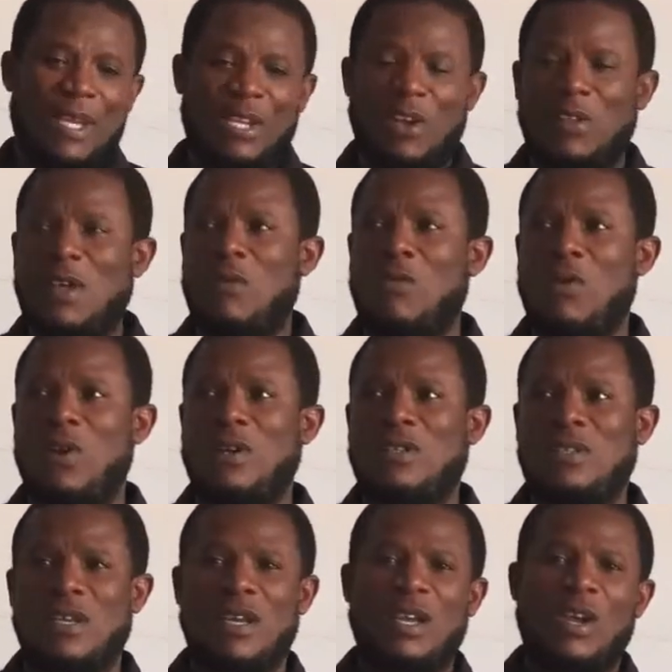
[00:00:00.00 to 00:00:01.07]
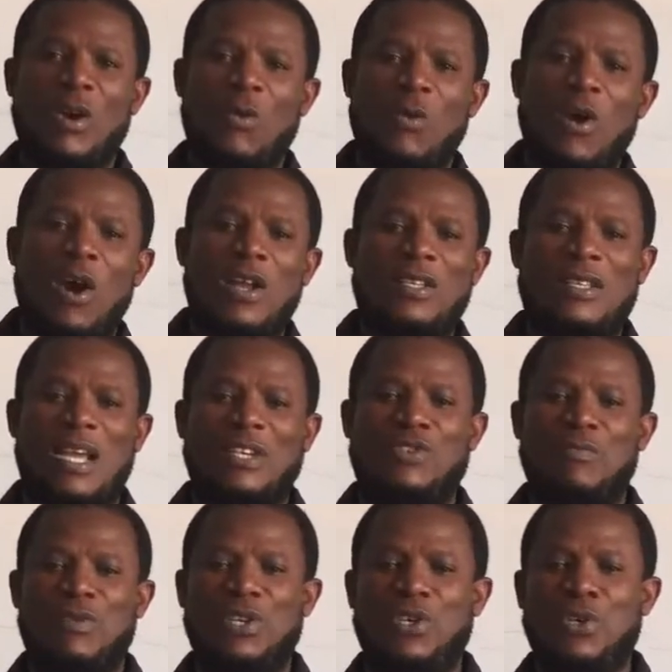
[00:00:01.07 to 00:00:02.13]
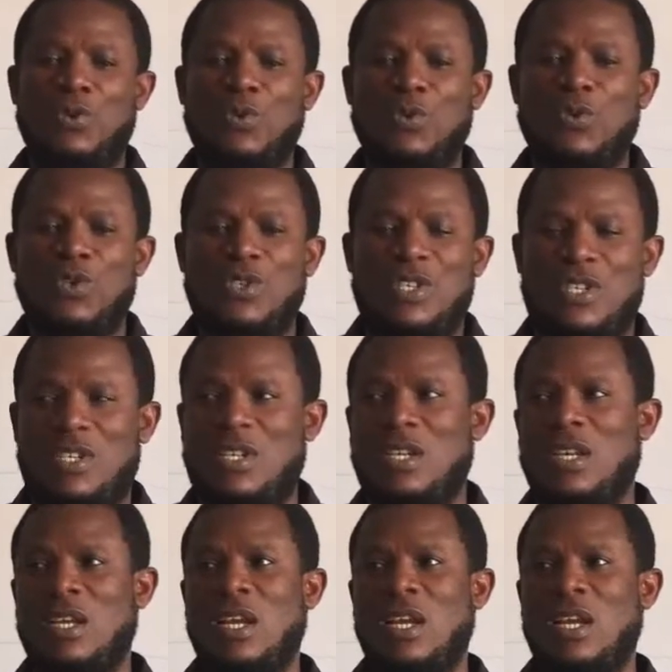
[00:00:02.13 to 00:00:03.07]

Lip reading: In other words, words that should be used